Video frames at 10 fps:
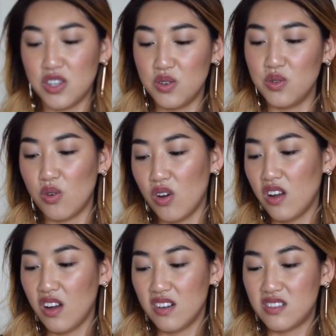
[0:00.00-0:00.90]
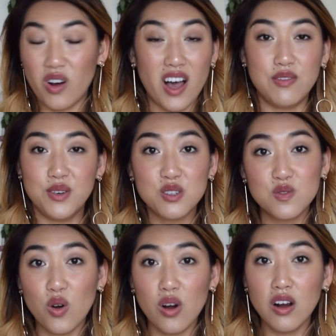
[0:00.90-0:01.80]
you don't have use
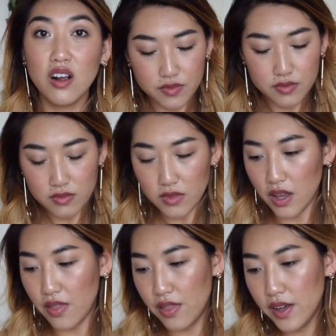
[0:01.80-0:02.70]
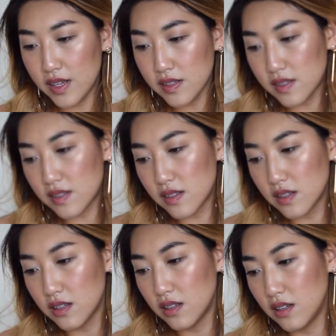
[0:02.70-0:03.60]
for. And this
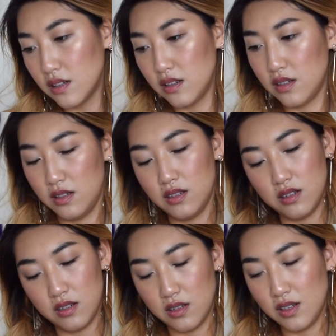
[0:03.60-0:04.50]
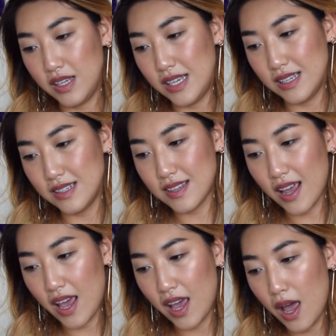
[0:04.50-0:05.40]
is
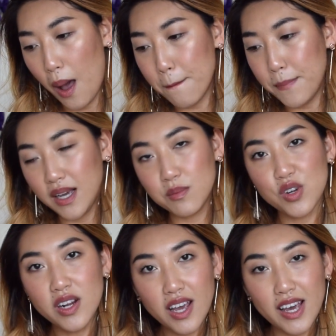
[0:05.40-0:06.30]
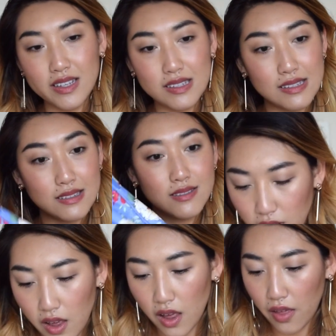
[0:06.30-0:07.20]
a makeup train case.
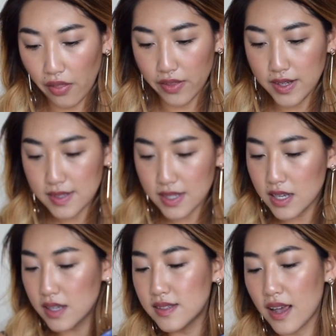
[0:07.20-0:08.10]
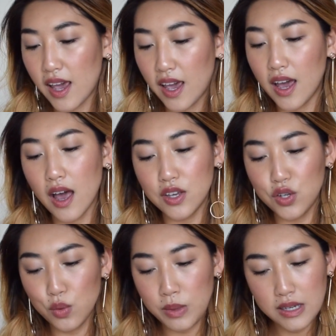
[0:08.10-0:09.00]
This is a
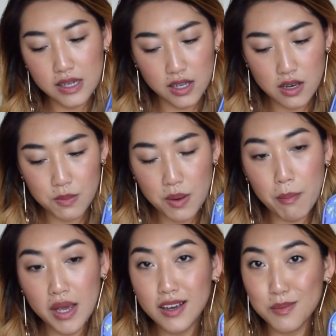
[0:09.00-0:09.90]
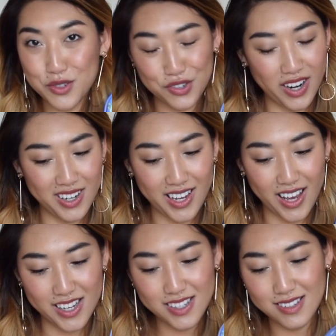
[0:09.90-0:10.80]
Yumi Kim makeup train
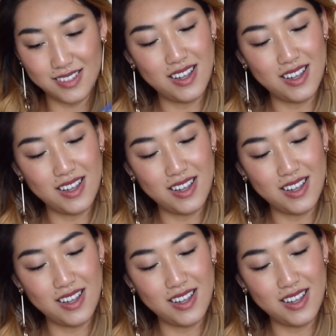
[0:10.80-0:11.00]
case.